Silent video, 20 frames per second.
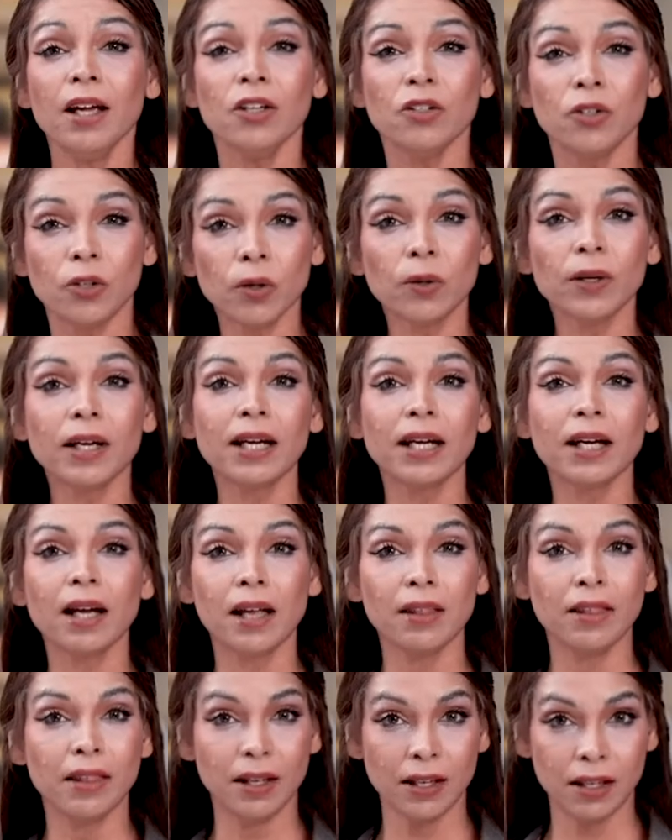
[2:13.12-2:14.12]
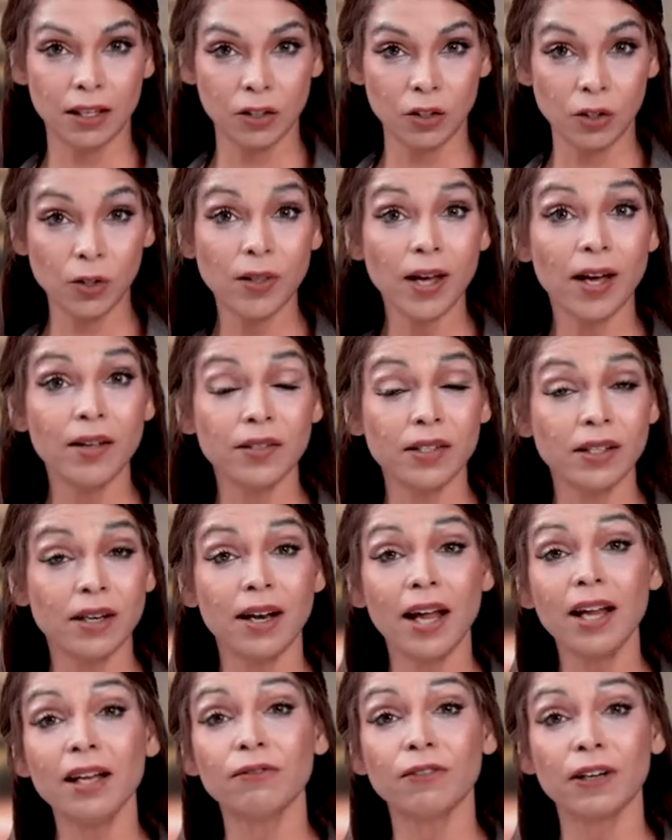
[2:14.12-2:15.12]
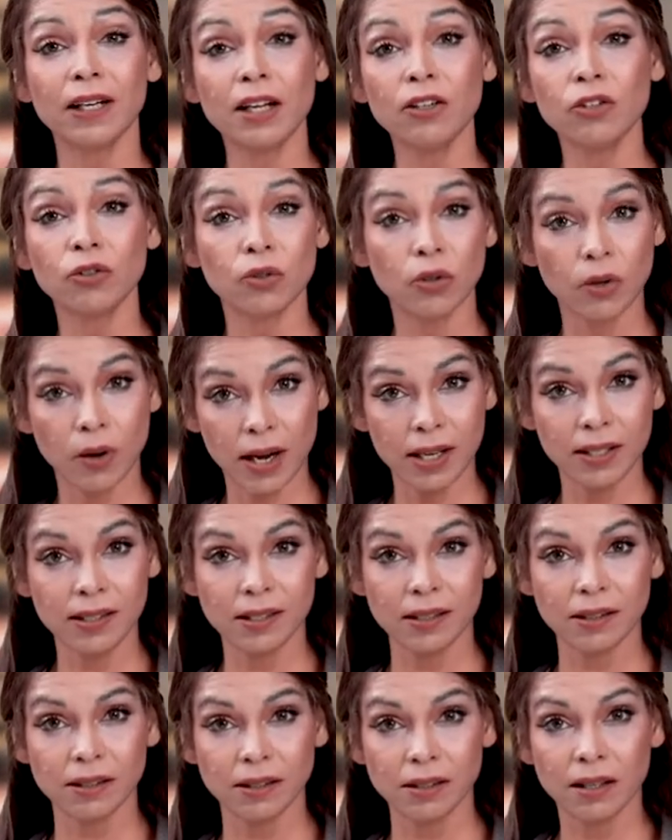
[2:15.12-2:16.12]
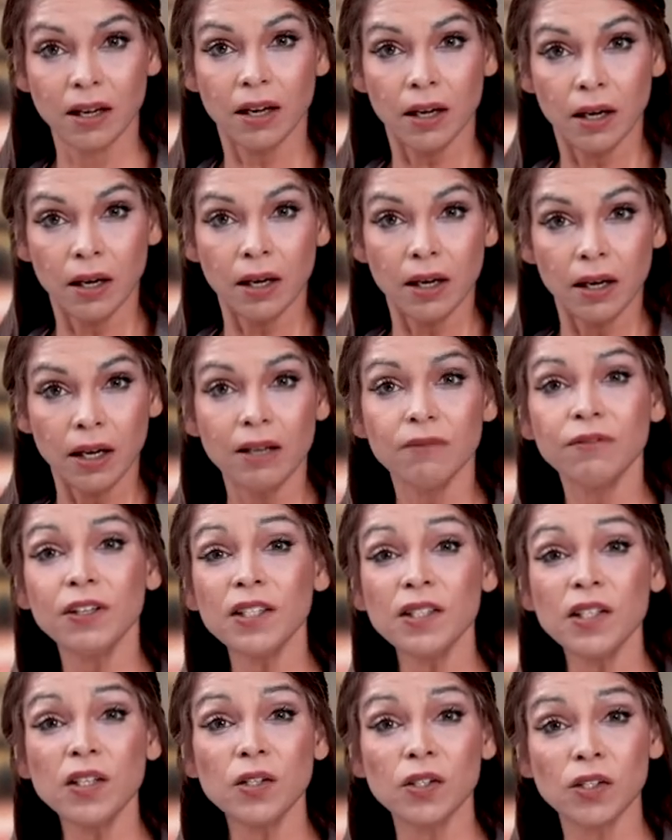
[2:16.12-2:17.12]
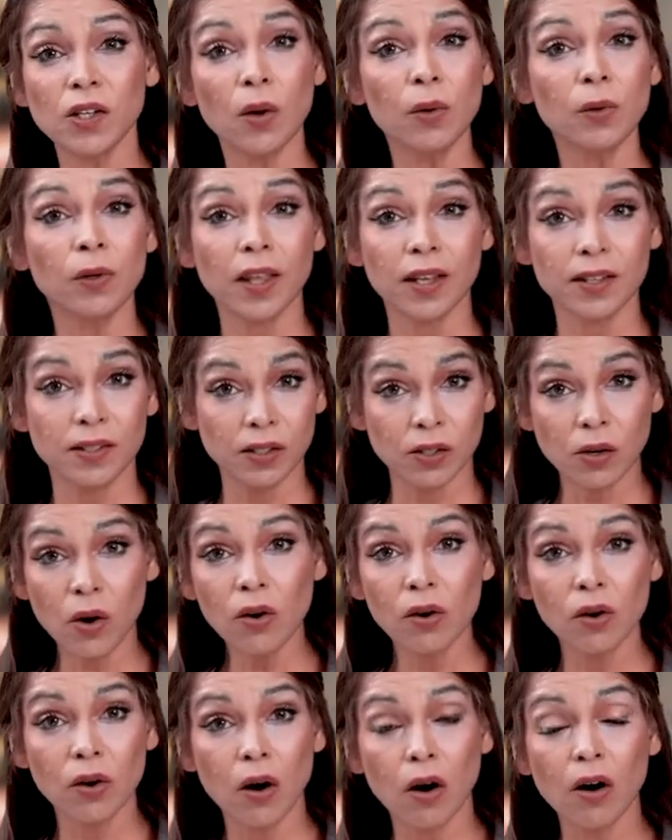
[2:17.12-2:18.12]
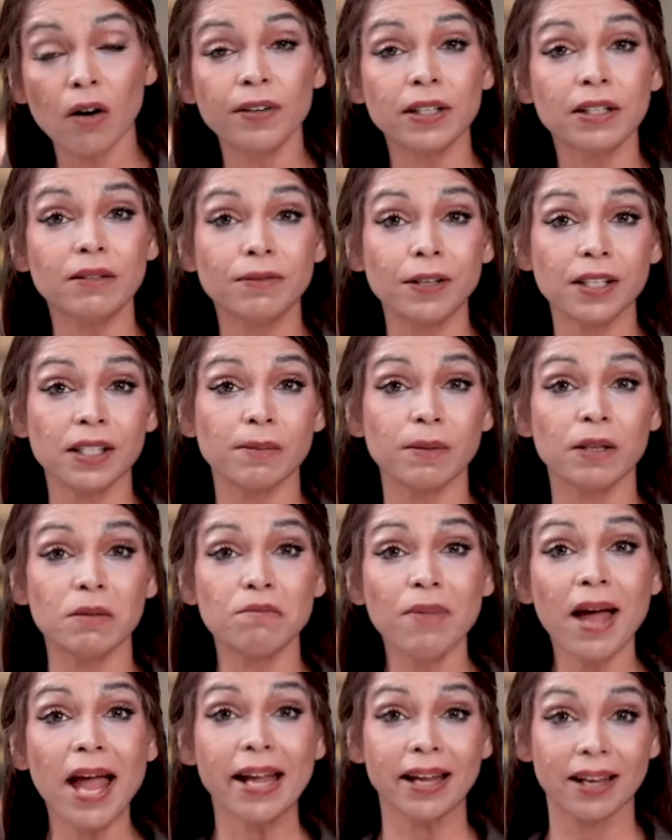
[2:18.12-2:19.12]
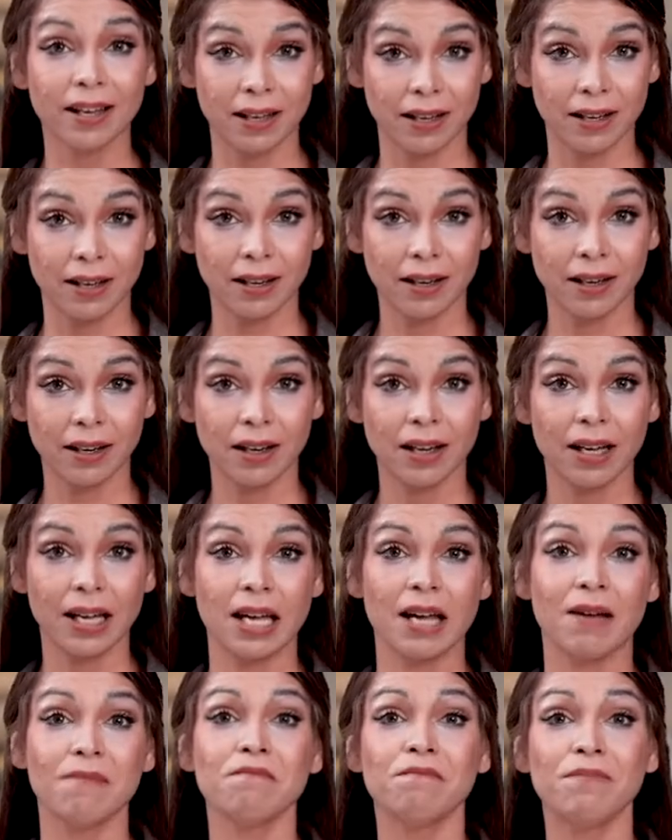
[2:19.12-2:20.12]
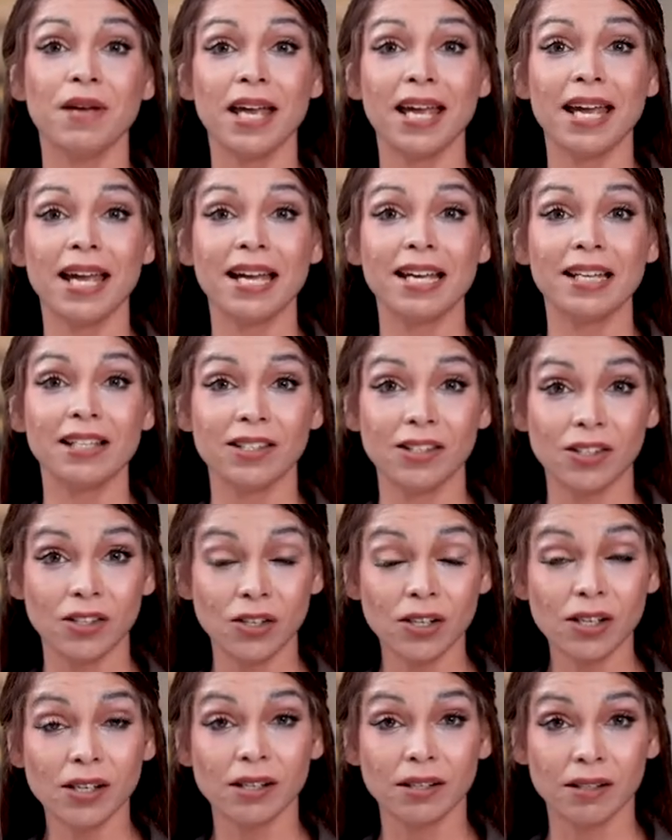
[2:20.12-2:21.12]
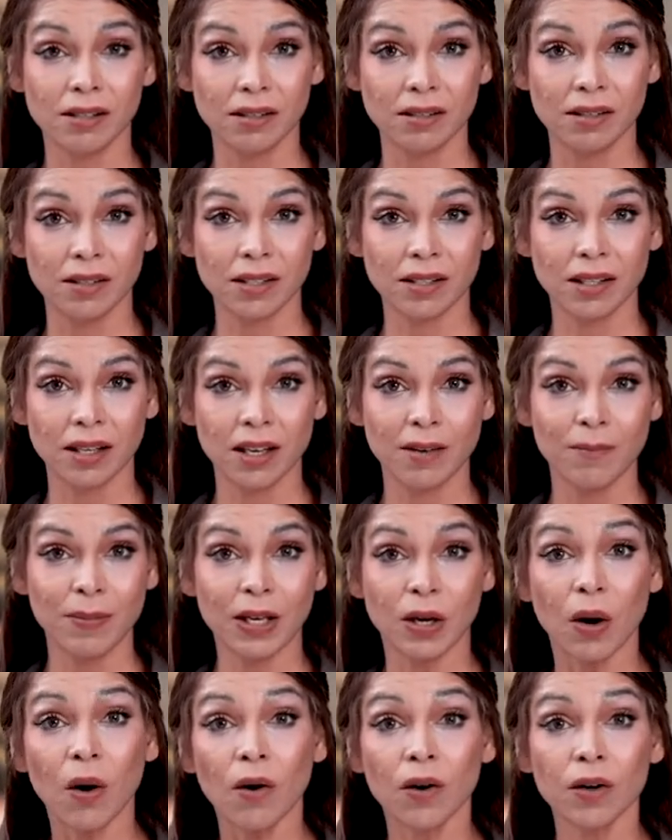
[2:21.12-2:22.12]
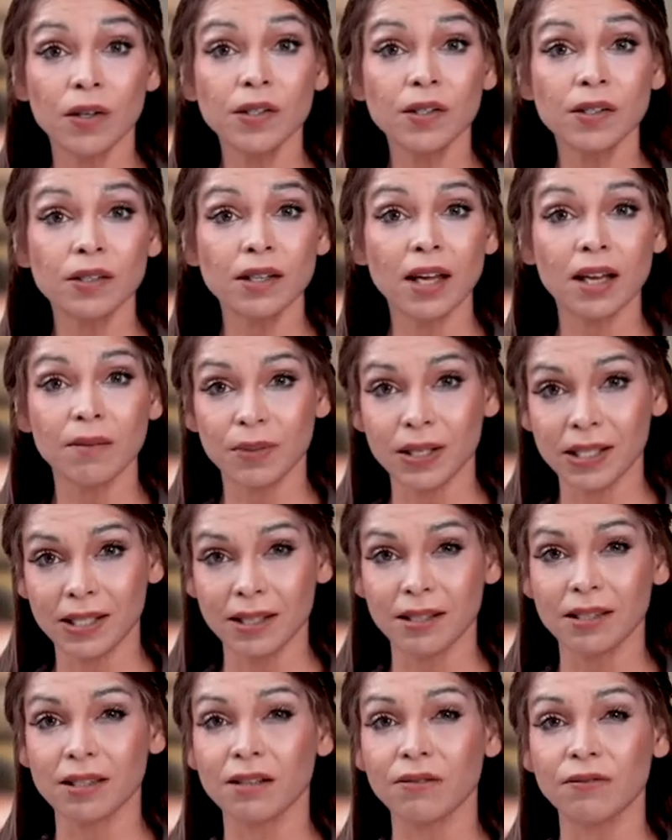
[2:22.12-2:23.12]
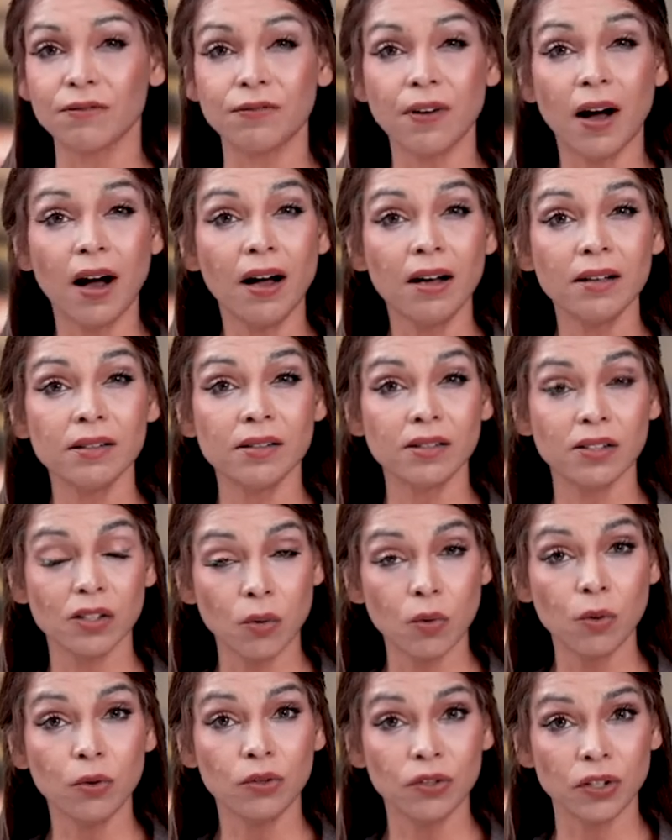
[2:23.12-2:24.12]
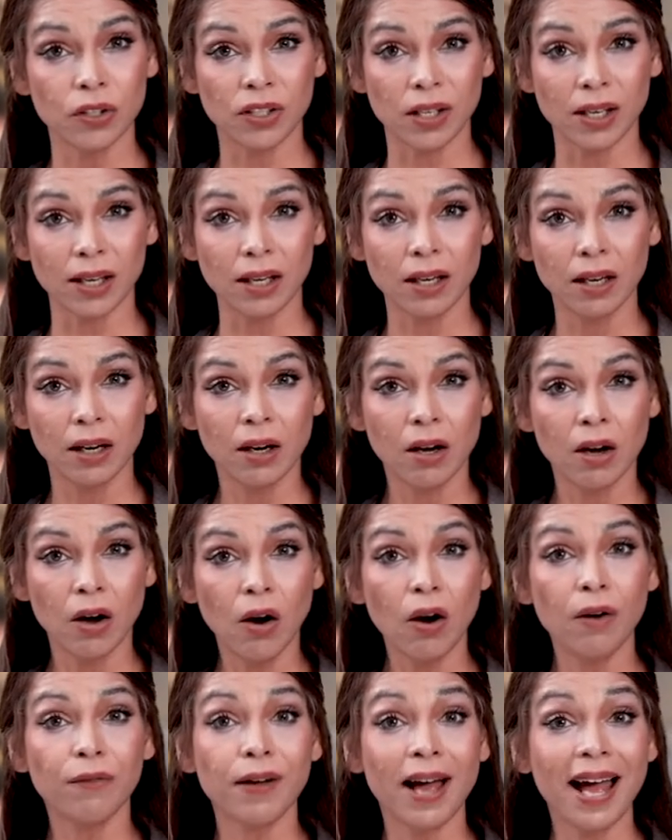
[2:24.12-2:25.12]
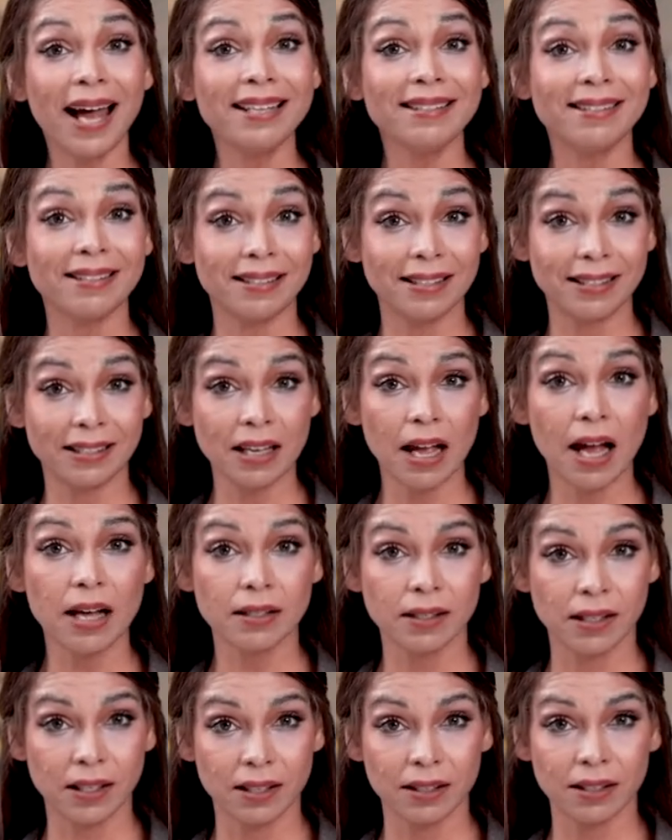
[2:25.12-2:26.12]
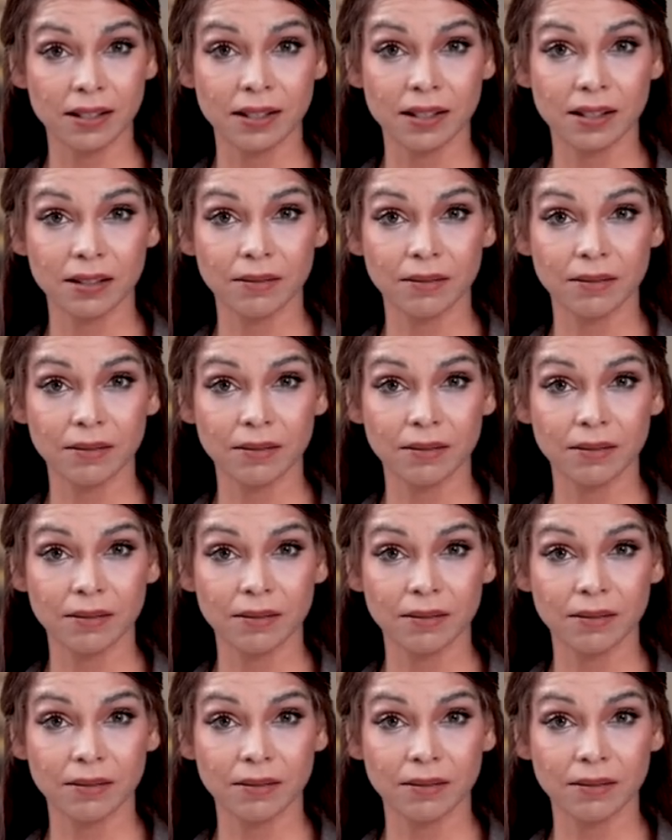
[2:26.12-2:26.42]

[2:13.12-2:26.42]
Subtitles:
During the 2008 financial crisis, investors sold their stock of investment bank Bear Stearns because it possessed a vast quantity of hazardous assets.